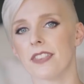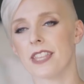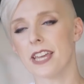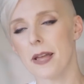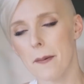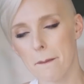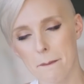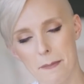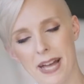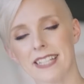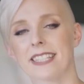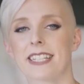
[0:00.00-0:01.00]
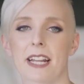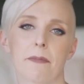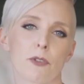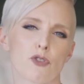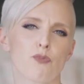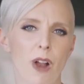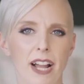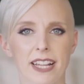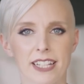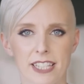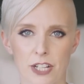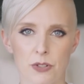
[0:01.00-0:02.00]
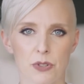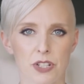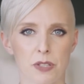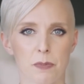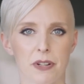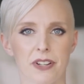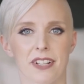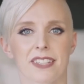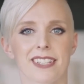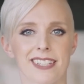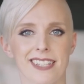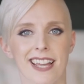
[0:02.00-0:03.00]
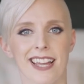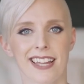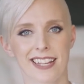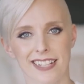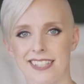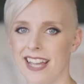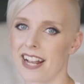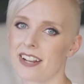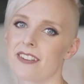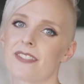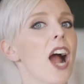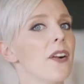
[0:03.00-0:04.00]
the best and most rocking sexual experiences inside of.